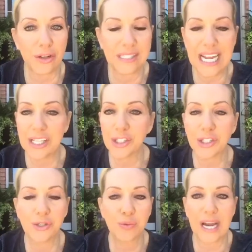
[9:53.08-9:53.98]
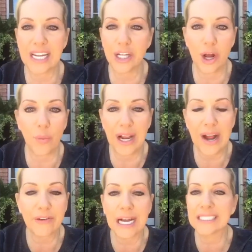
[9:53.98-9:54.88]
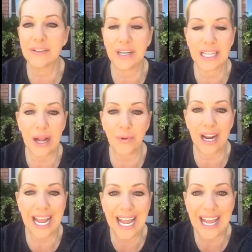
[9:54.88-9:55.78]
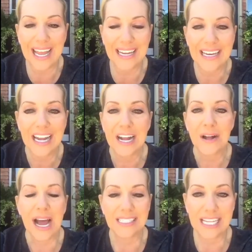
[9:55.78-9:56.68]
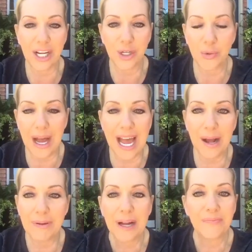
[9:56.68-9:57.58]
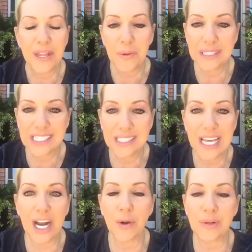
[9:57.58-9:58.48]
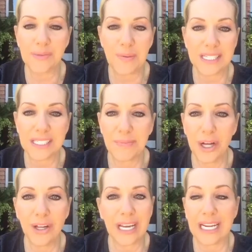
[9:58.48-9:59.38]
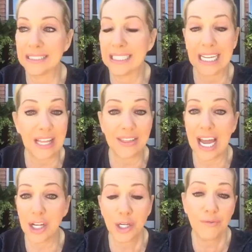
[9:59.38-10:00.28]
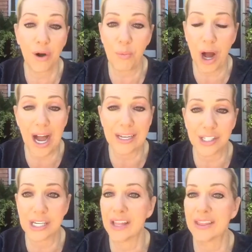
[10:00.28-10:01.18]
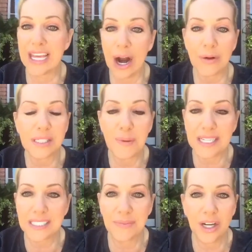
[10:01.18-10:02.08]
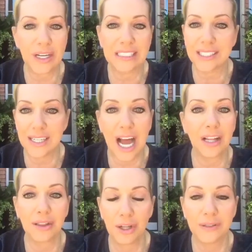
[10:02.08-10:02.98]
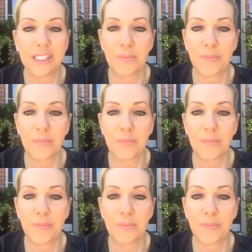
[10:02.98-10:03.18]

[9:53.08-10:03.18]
dance shoes ready, whatever activity they were in as they grew up, It was their responsibility to get that uniform washed, their responsibility to not lose their